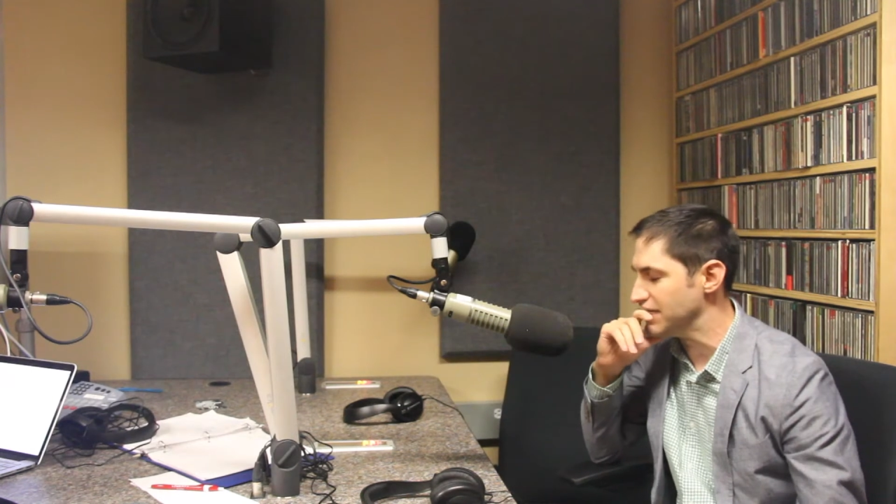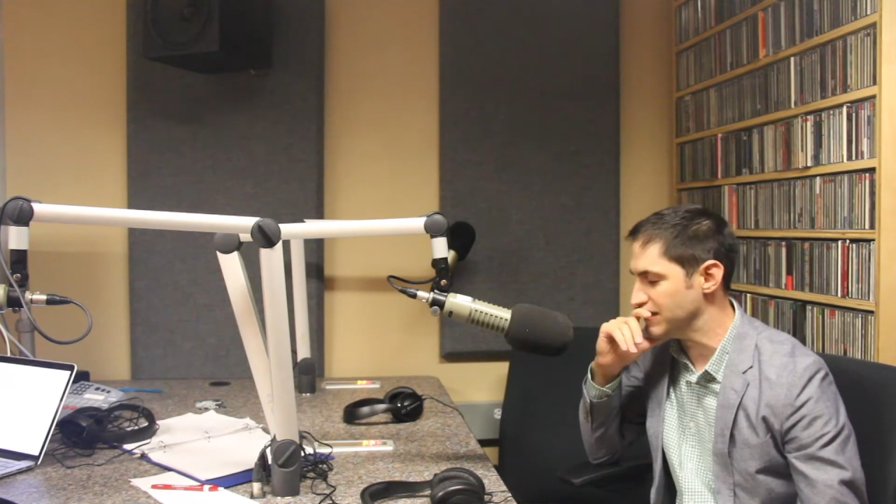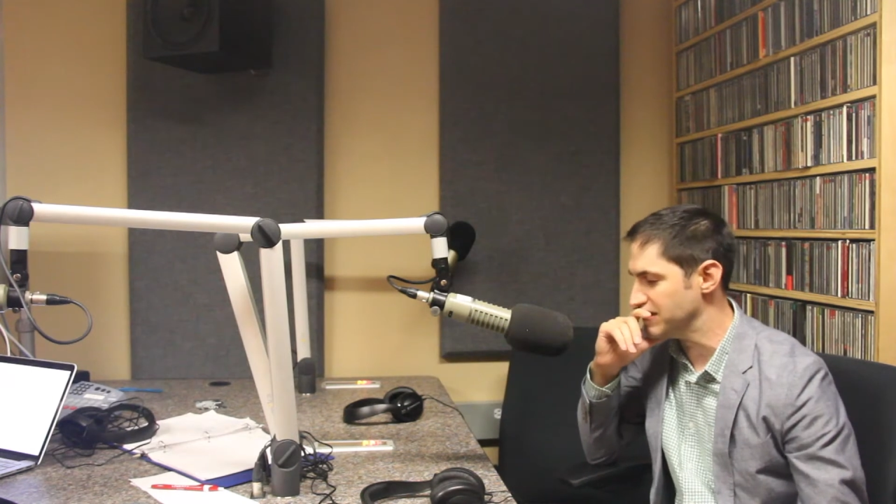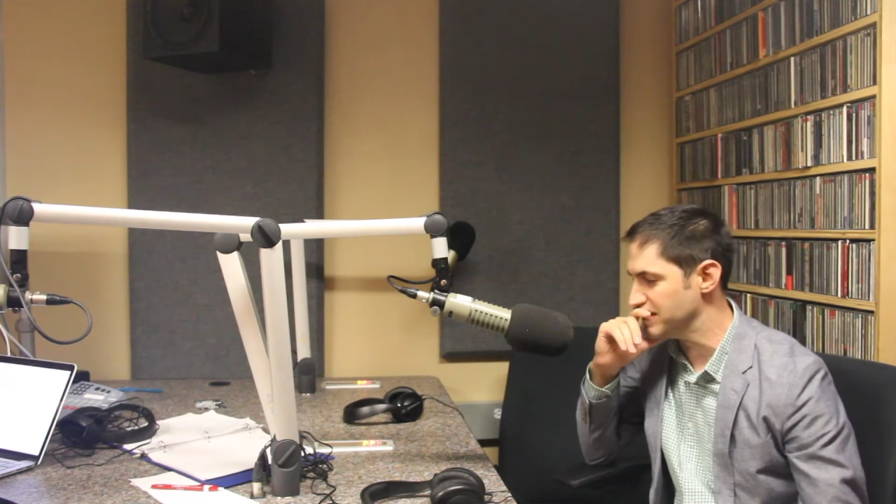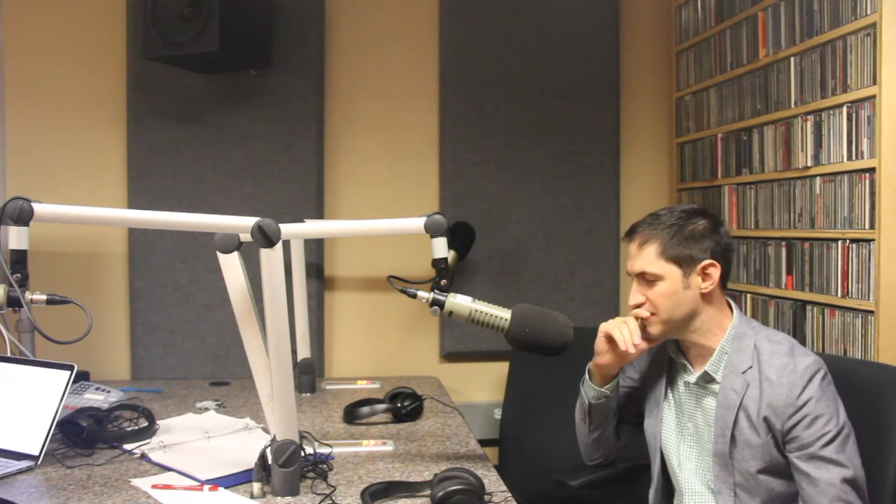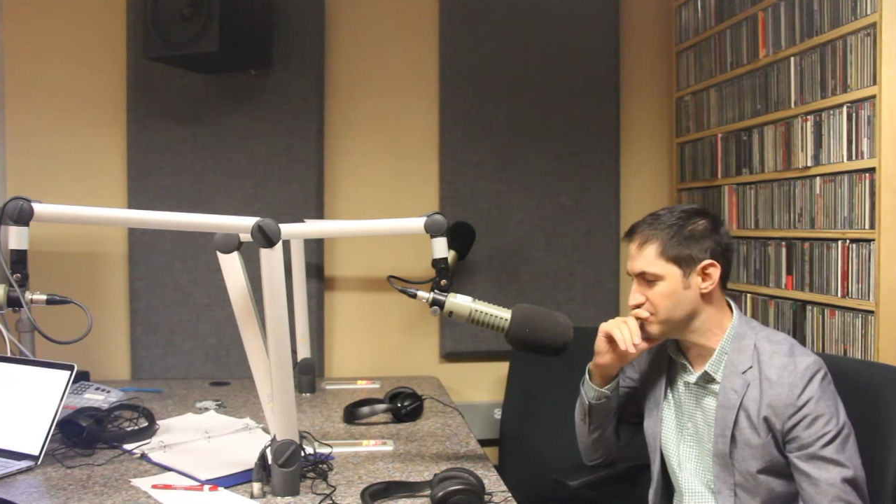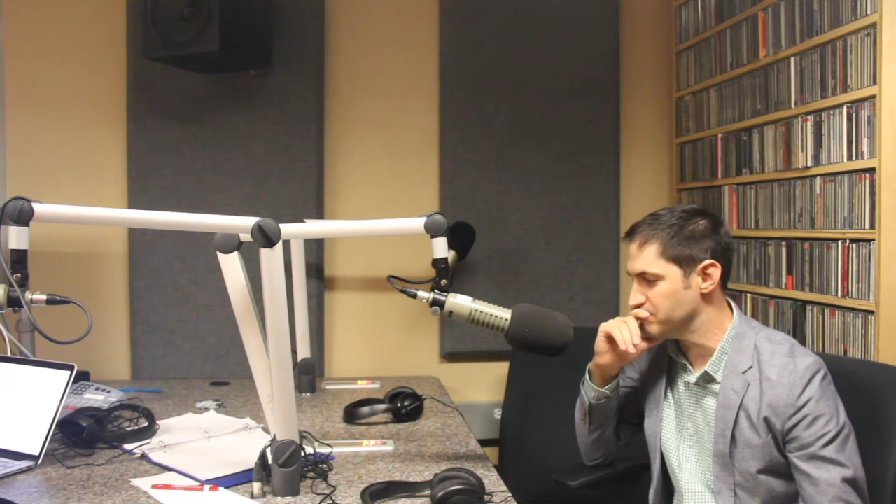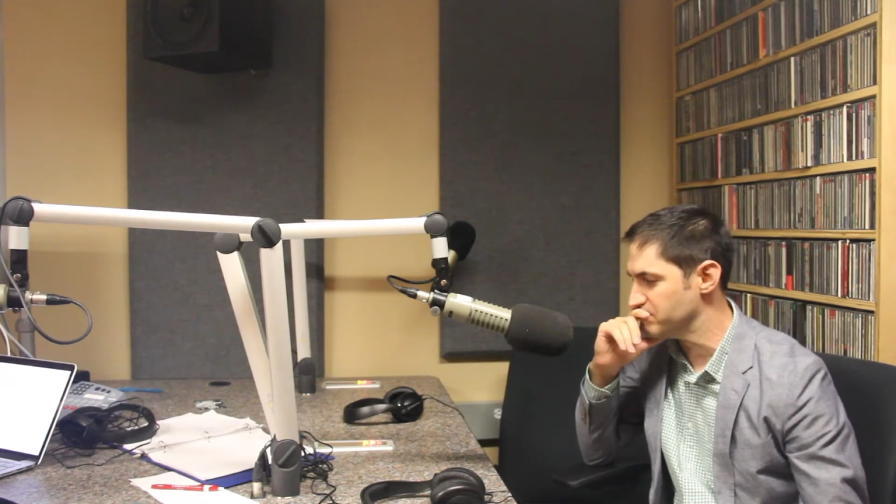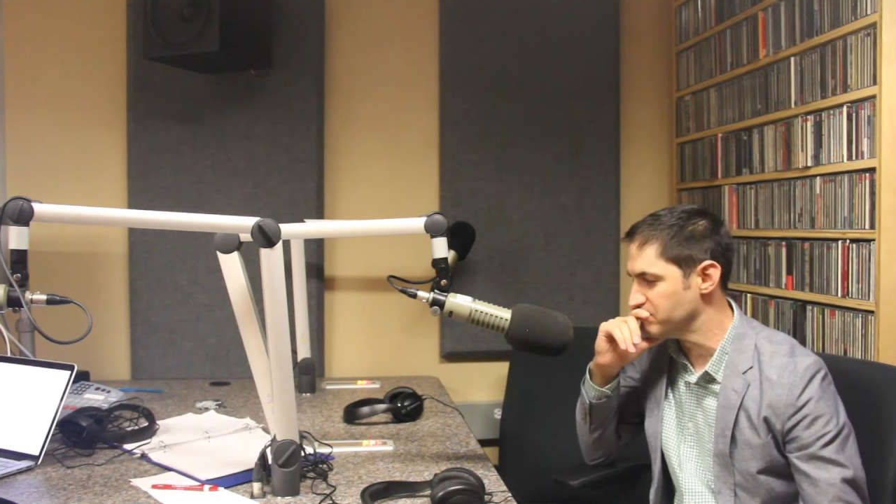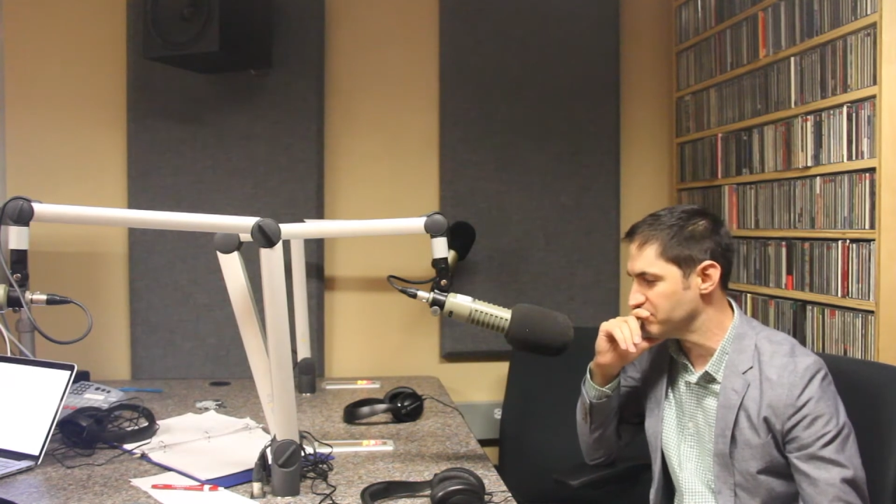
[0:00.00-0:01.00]
And
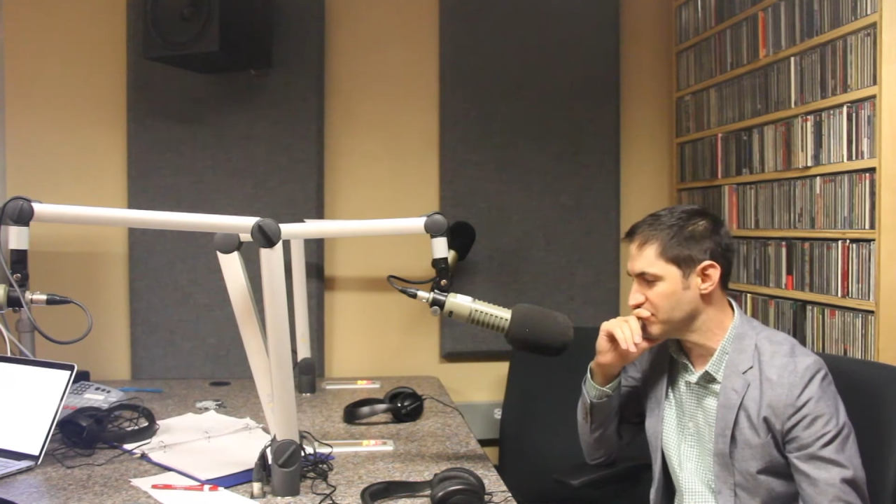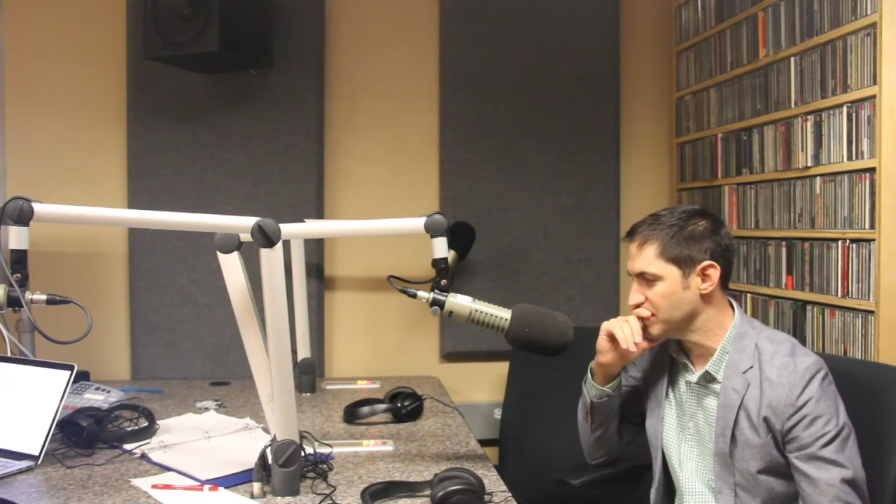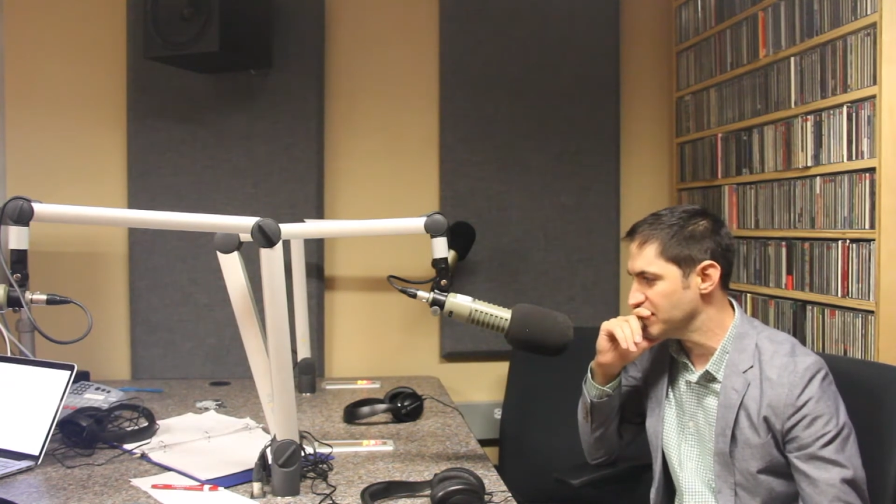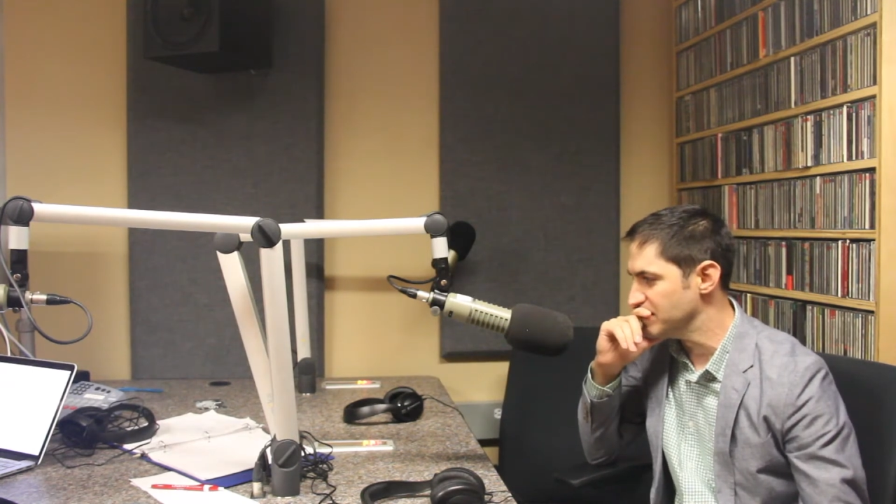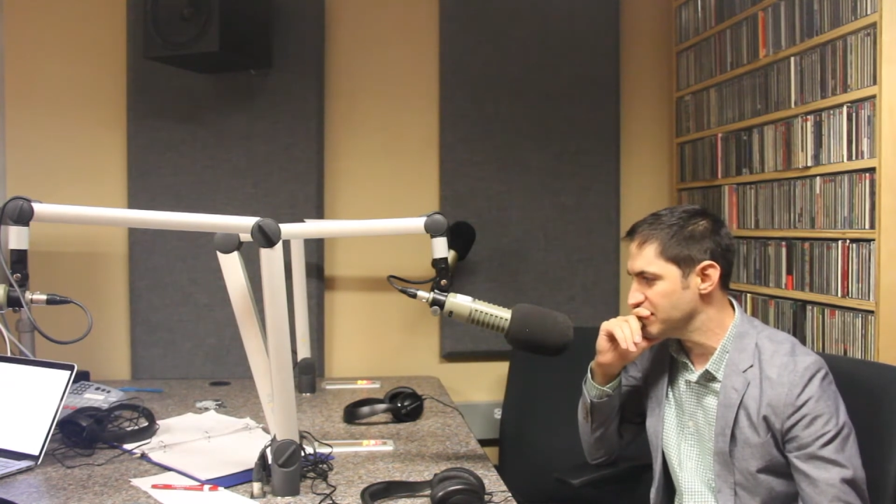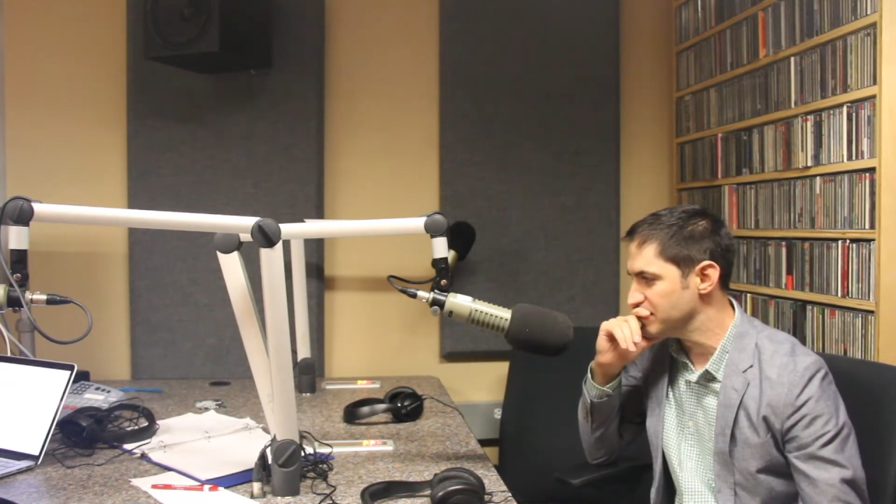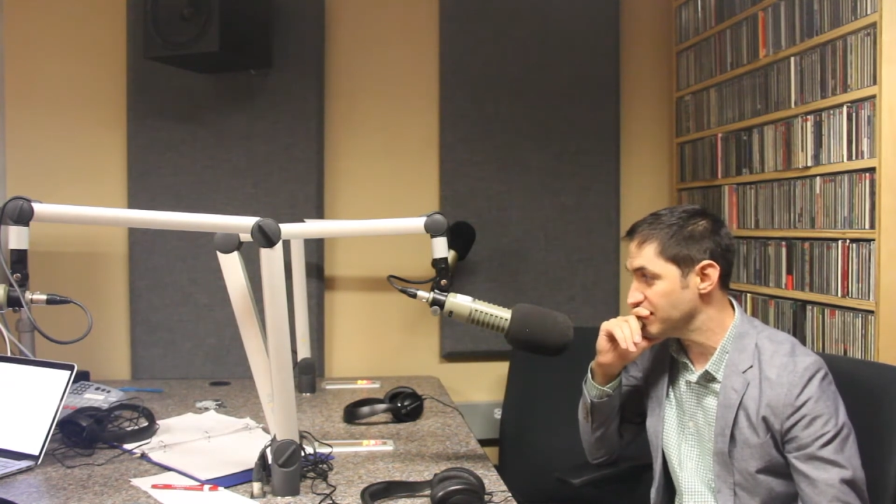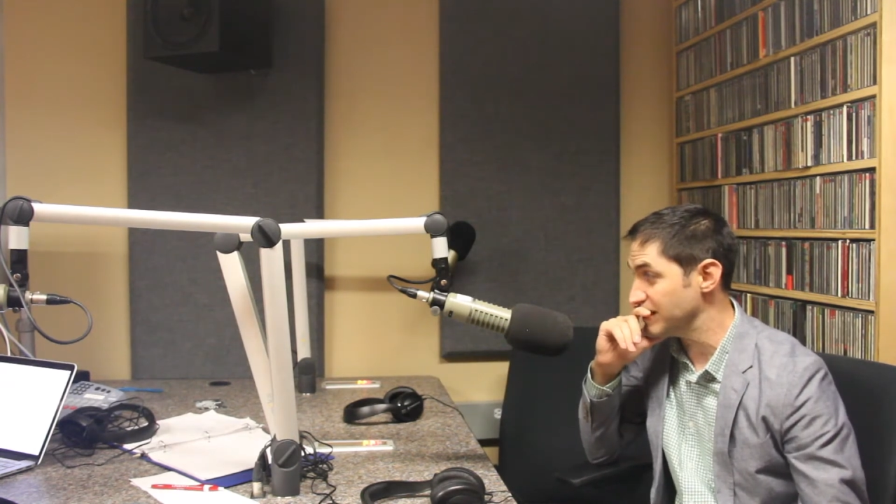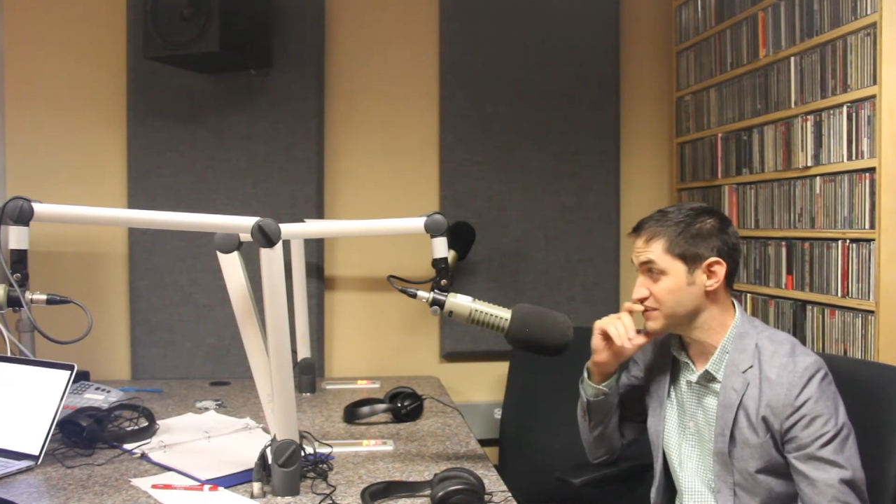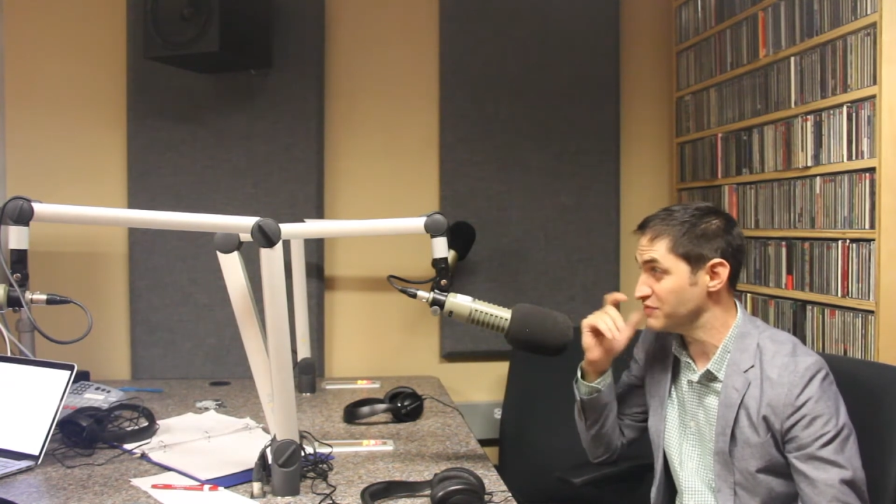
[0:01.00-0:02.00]

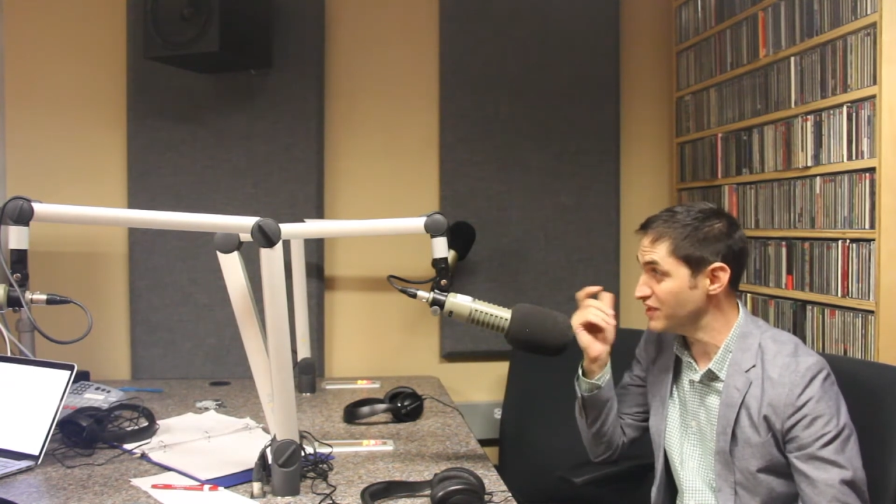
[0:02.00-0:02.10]
actually